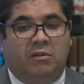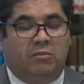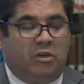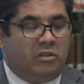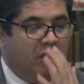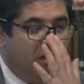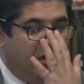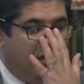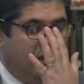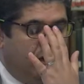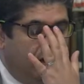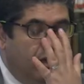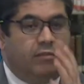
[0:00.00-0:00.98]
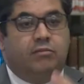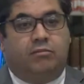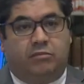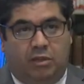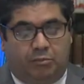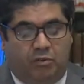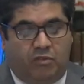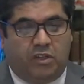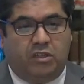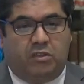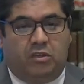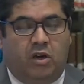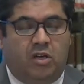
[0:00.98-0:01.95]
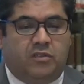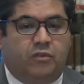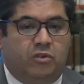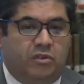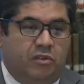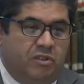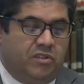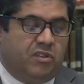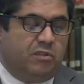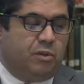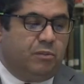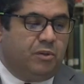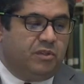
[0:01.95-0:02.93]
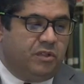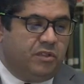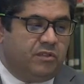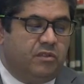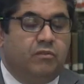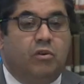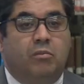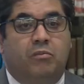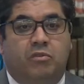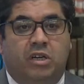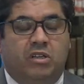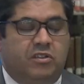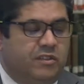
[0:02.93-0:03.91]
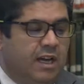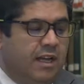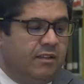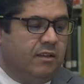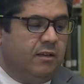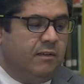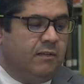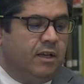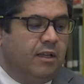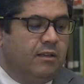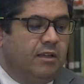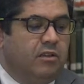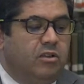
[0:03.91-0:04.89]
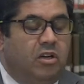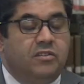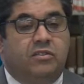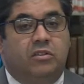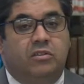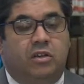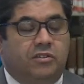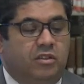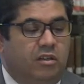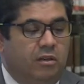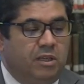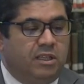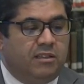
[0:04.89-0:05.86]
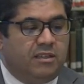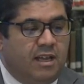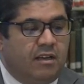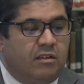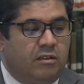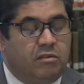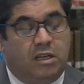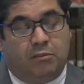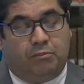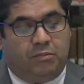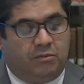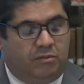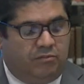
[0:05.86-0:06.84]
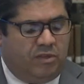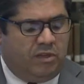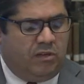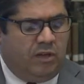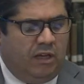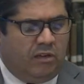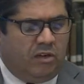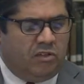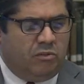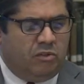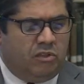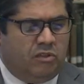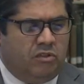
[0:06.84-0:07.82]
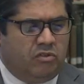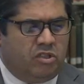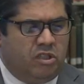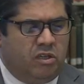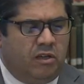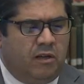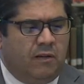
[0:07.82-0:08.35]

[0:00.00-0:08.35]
but they provided us for the research purposes from RadarSat. Then Ducks Unlimited Canada helped, contributed hugely.